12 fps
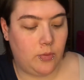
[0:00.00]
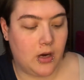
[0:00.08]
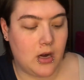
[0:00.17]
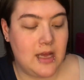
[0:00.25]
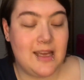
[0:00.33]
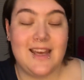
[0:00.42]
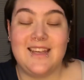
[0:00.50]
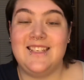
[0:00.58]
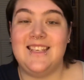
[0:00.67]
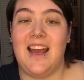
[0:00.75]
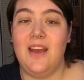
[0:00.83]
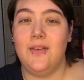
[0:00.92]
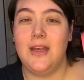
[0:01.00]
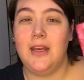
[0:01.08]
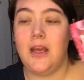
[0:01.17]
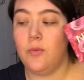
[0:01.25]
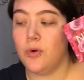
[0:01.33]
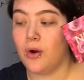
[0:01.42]
gonna dive in
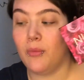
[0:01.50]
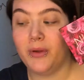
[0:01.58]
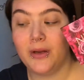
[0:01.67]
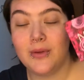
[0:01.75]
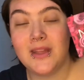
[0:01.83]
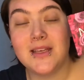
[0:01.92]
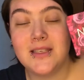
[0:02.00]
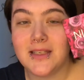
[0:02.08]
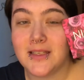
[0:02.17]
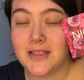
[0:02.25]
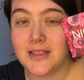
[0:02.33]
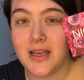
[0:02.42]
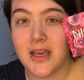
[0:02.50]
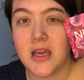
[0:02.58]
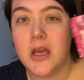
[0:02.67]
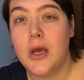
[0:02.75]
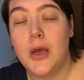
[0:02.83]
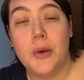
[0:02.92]
and we're gonna play with this and see,
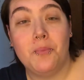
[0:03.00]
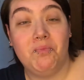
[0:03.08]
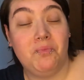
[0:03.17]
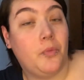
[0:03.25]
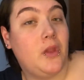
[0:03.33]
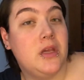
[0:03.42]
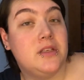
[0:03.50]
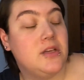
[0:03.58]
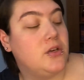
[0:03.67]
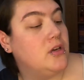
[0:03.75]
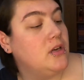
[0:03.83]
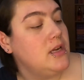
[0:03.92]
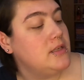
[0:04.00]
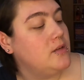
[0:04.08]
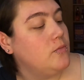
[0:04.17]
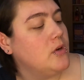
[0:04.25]
is it good? Is it worth